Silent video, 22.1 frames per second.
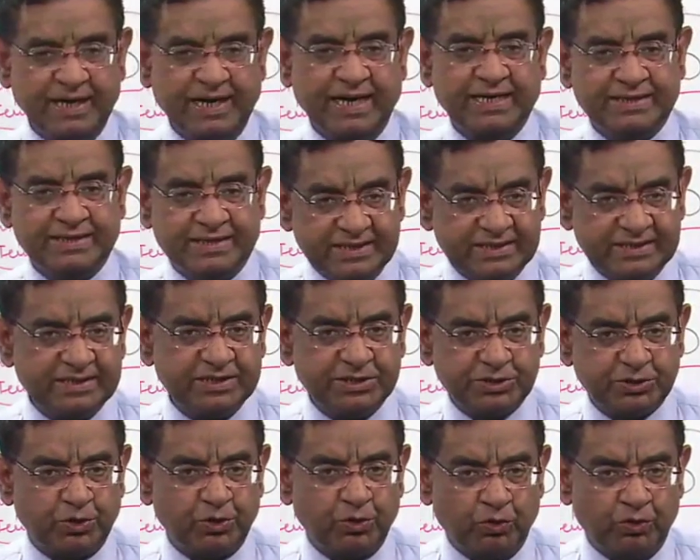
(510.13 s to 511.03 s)
And this
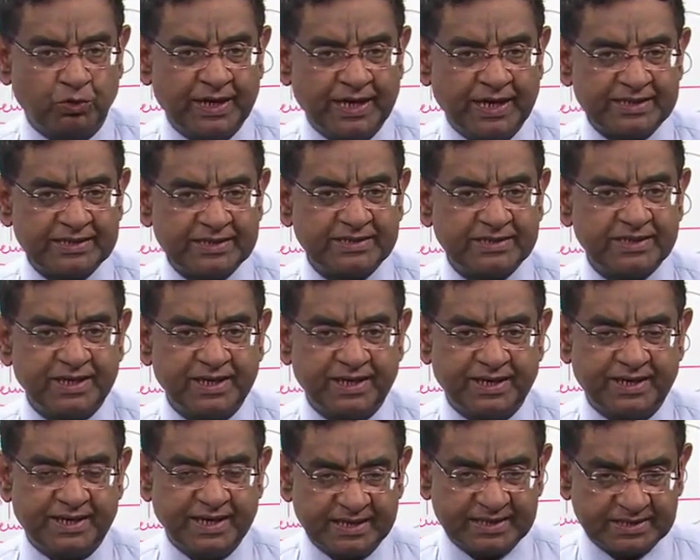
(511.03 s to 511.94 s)
is known as
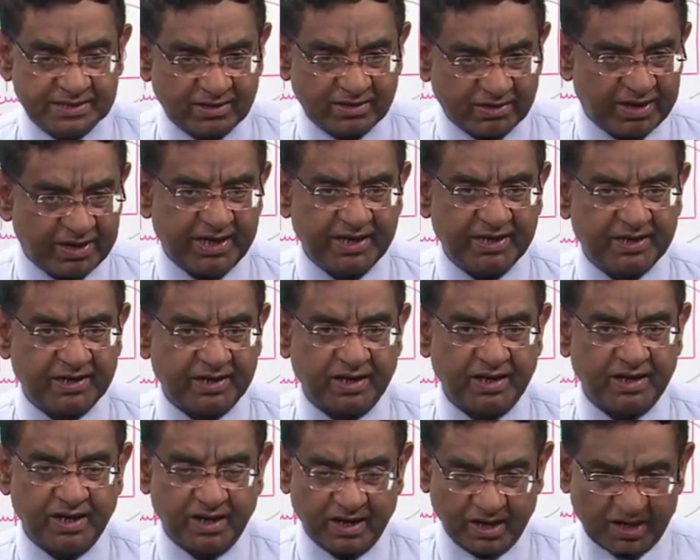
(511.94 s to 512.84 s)

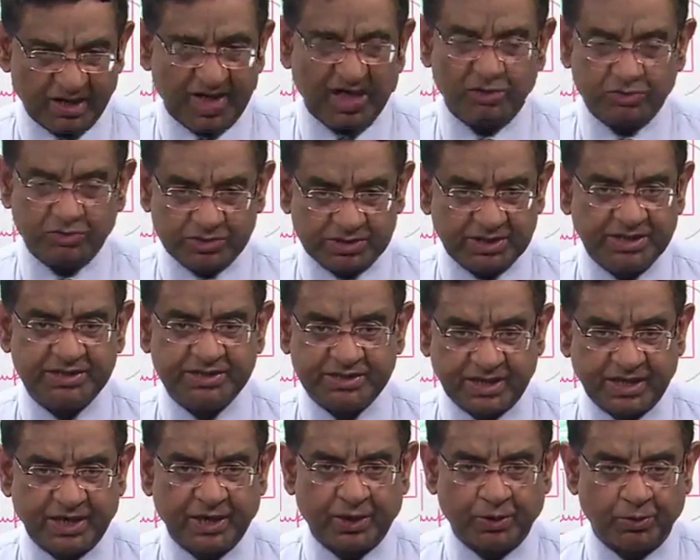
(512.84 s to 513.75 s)
Dejerine-Rousy
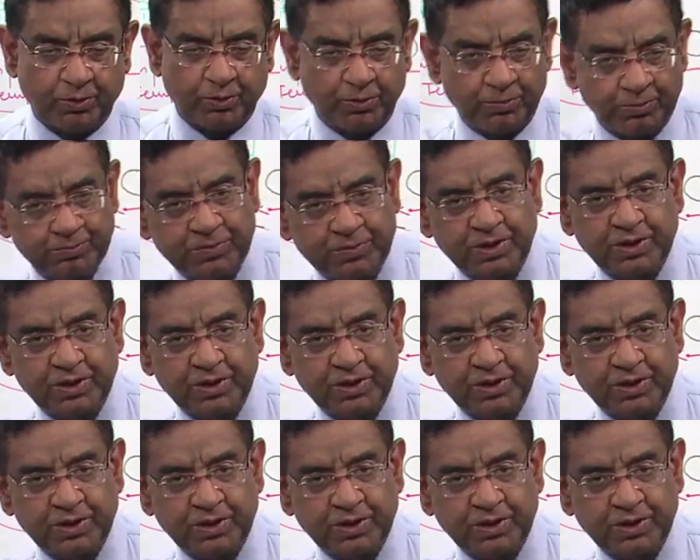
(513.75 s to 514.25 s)
syndrome.